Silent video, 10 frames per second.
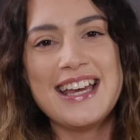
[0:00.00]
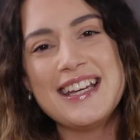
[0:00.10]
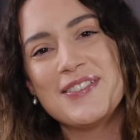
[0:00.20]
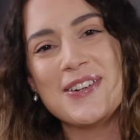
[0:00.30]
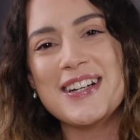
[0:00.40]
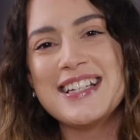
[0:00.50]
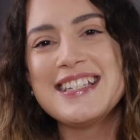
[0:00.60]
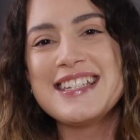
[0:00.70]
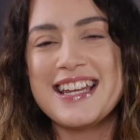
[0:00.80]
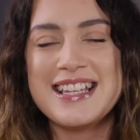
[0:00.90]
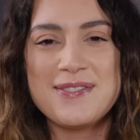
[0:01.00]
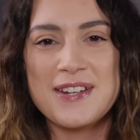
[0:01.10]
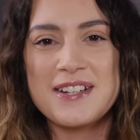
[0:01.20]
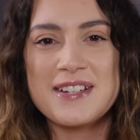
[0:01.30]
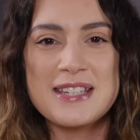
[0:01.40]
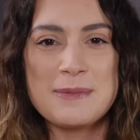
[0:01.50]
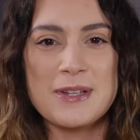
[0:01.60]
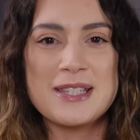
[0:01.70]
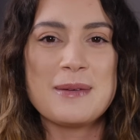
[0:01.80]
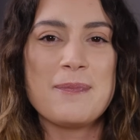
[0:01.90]
Hey everyone, today's video is
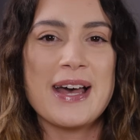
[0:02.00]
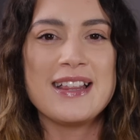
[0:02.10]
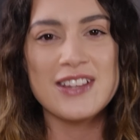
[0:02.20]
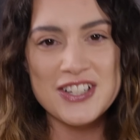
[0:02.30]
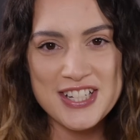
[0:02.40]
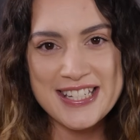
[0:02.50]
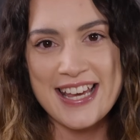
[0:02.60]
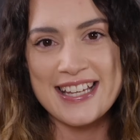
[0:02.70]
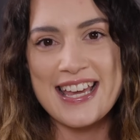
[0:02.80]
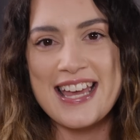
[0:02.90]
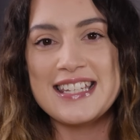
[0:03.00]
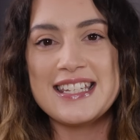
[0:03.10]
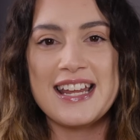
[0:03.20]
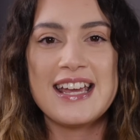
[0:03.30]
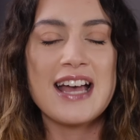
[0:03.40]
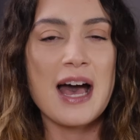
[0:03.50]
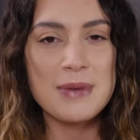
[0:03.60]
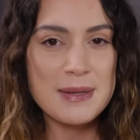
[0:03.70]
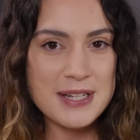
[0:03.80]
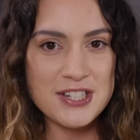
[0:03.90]
sponsored by Logitech, and today
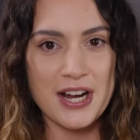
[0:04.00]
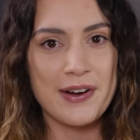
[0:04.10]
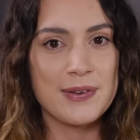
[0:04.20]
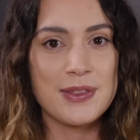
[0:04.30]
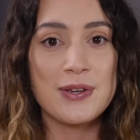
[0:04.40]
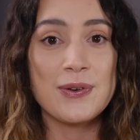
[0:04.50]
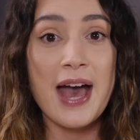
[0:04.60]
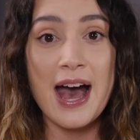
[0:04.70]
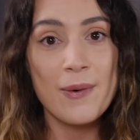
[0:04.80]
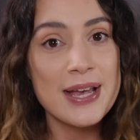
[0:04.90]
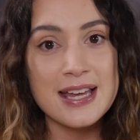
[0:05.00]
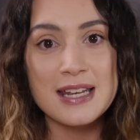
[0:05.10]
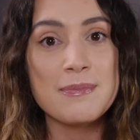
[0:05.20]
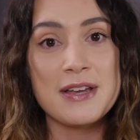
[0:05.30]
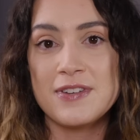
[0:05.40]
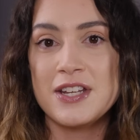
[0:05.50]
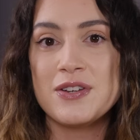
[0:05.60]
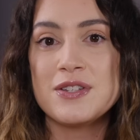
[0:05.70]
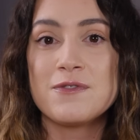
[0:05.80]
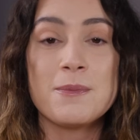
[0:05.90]
I'm going to be sharing with you how I edit my
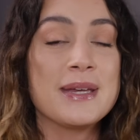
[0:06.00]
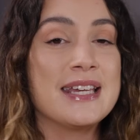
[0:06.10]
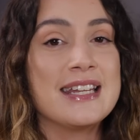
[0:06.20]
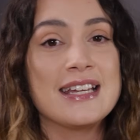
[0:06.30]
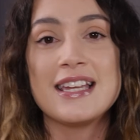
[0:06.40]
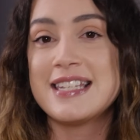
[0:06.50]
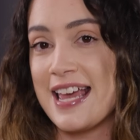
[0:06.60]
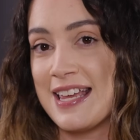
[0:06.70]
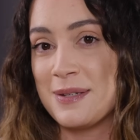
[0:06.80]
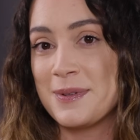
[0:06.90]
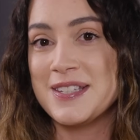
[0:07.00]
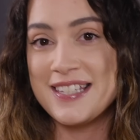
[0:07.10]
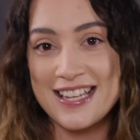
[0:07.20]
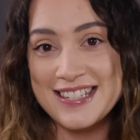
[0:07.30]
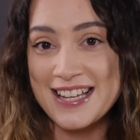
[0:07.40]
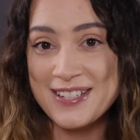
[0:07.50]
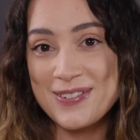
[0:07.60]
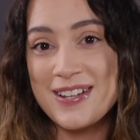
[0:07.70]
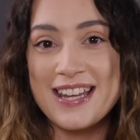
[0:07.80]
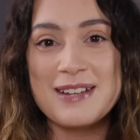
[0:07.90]
videos from beginning to end, because yes, I
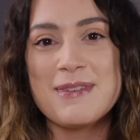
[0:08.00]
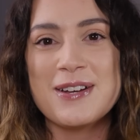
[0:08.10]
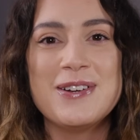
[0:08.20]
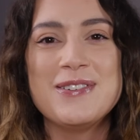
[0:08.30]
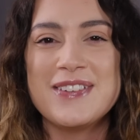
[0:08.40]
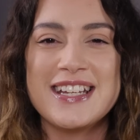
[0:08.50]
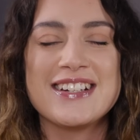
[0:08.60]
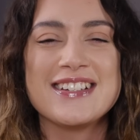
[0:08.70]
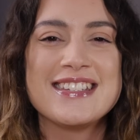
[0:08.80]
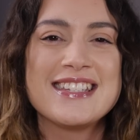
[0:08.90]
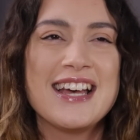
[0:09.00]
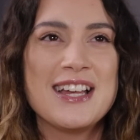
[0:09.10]
do edit my own videos.